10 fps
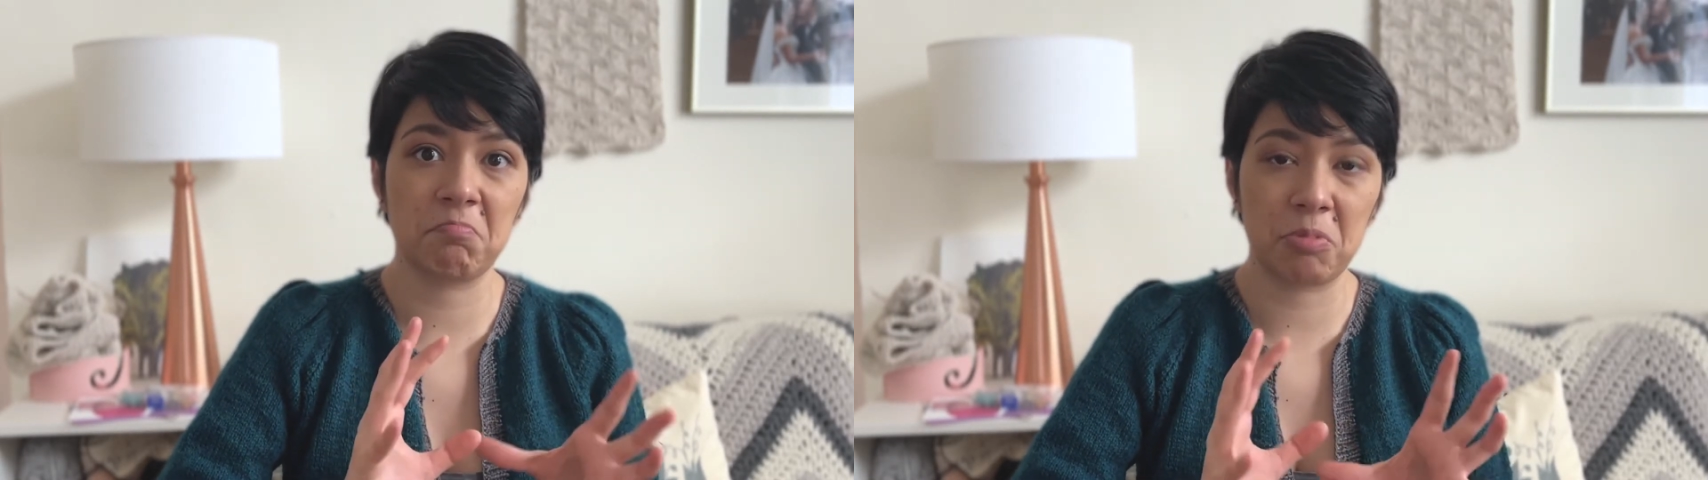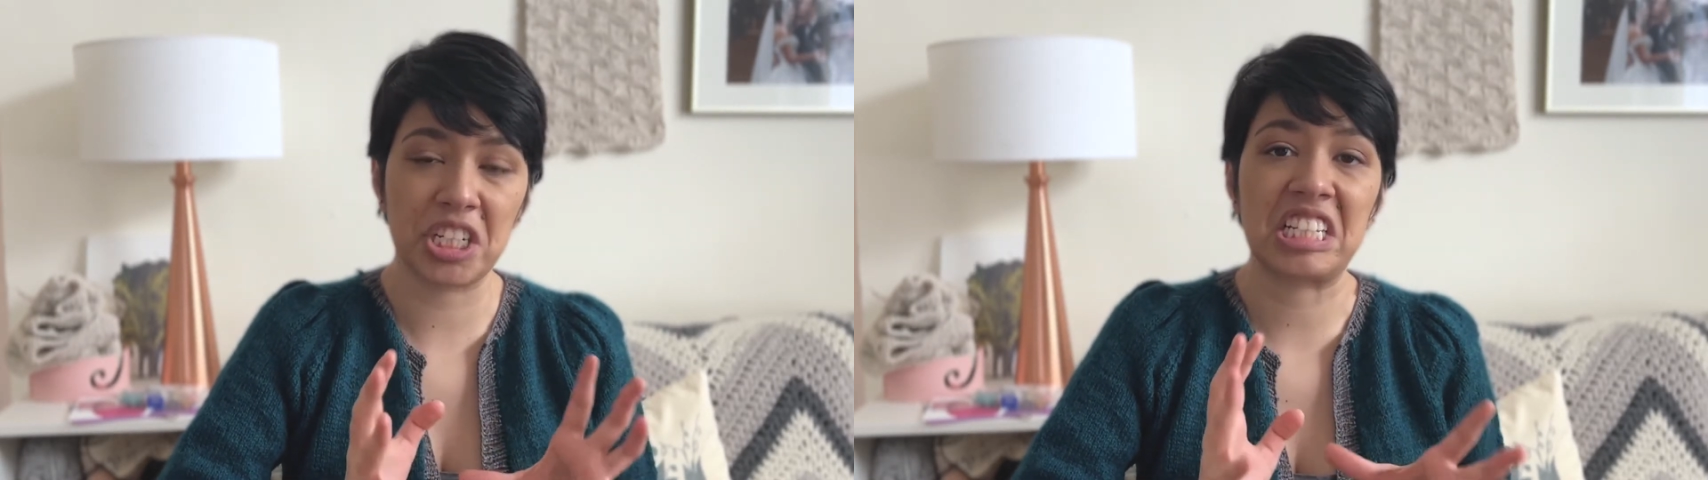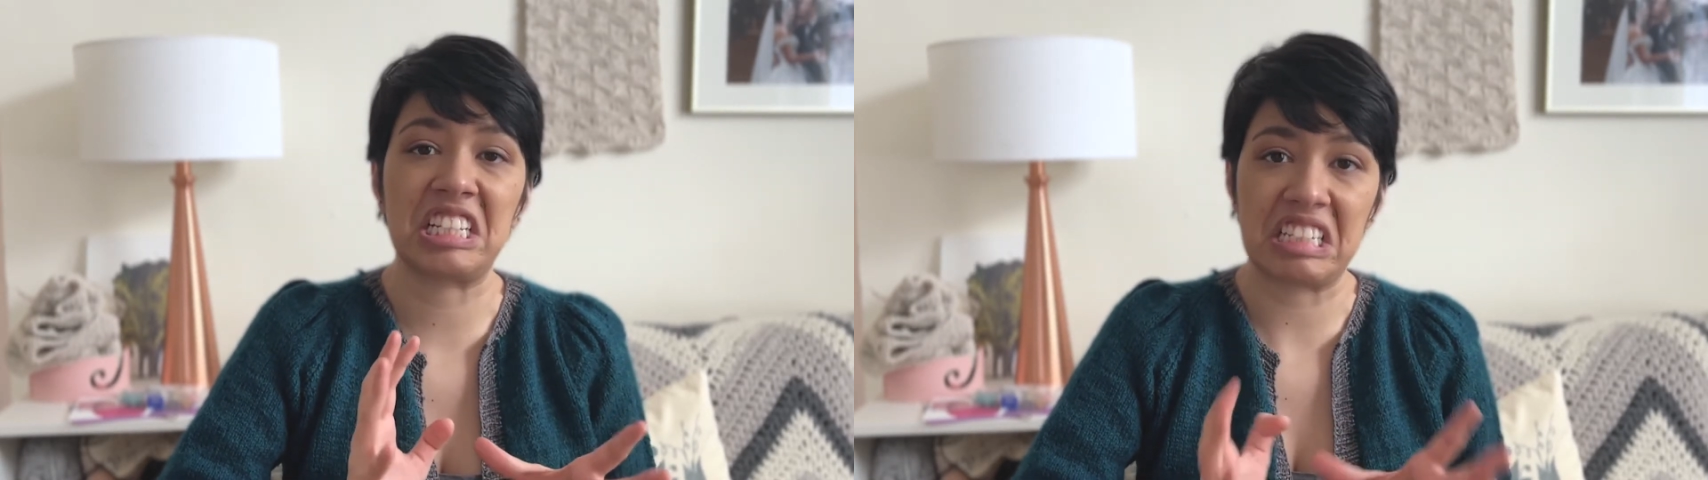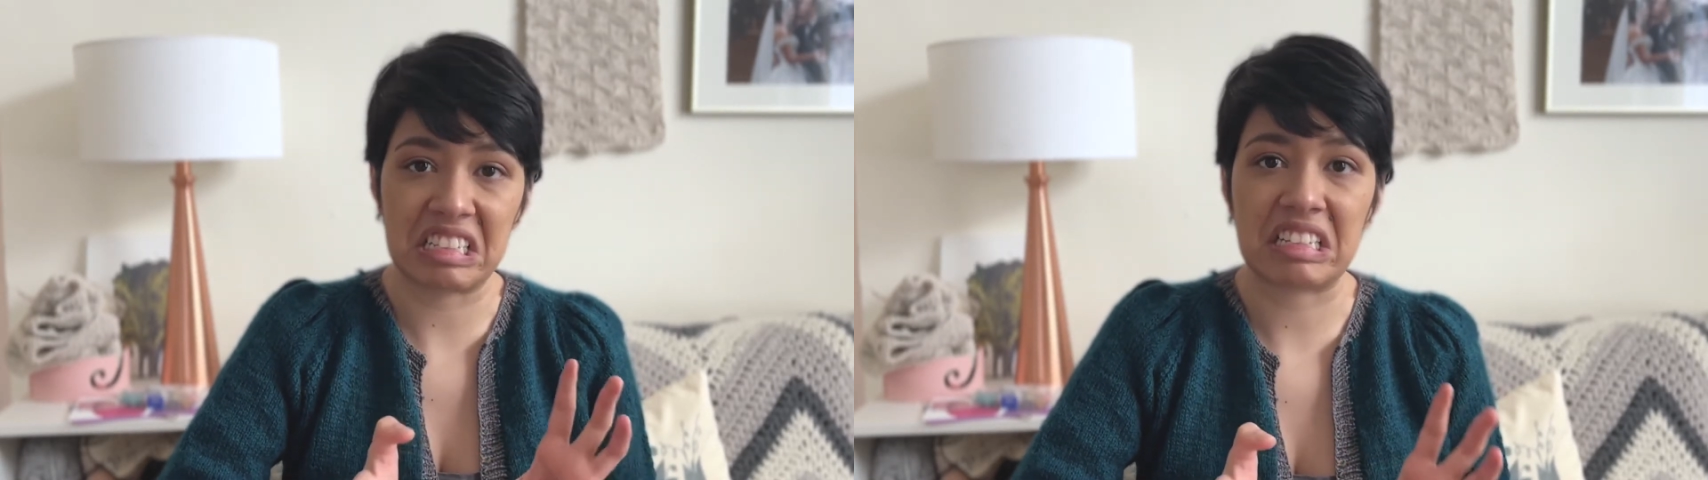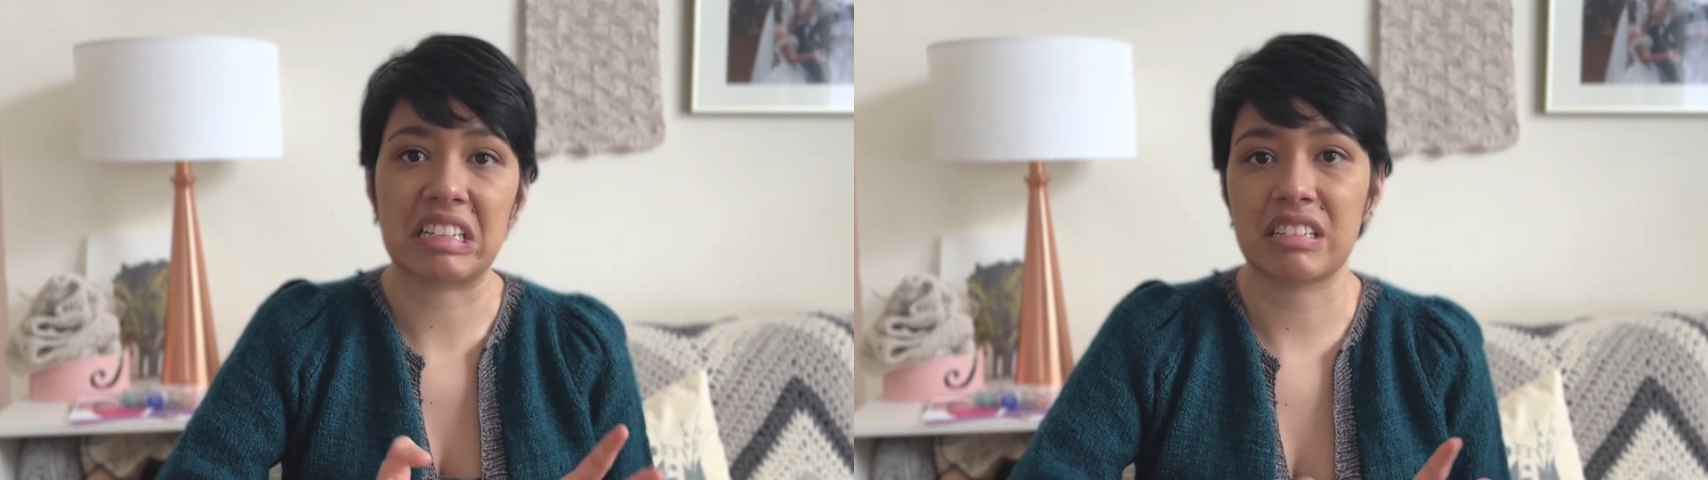pretty
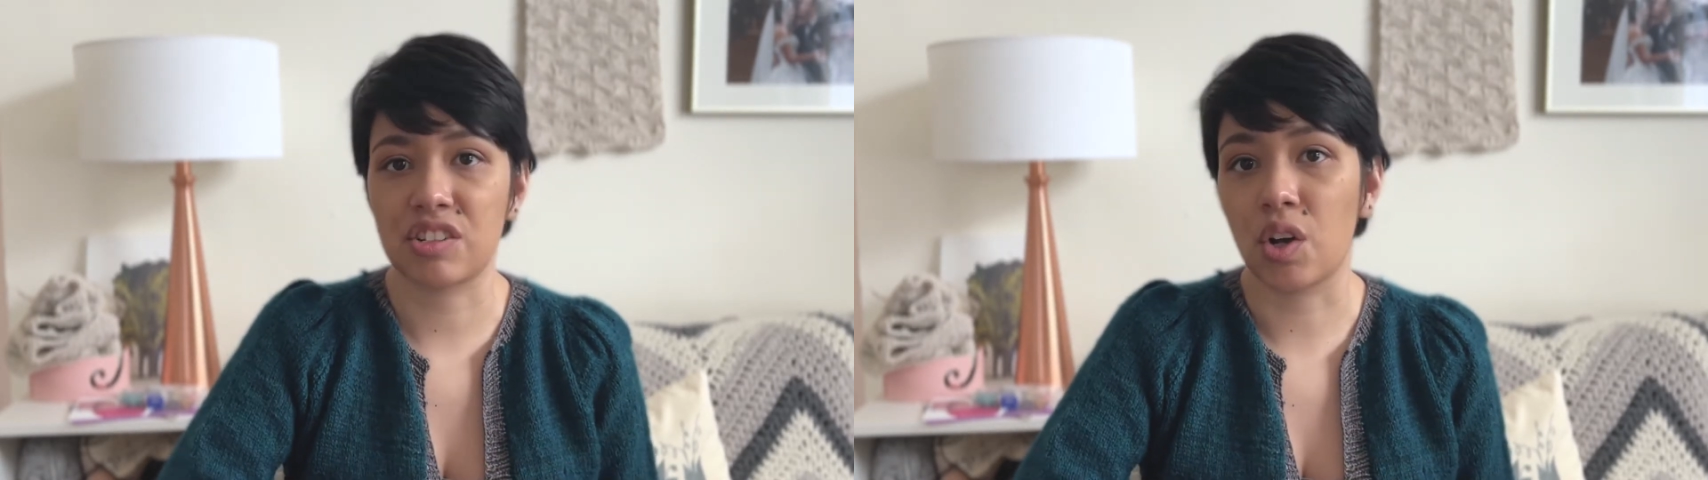decent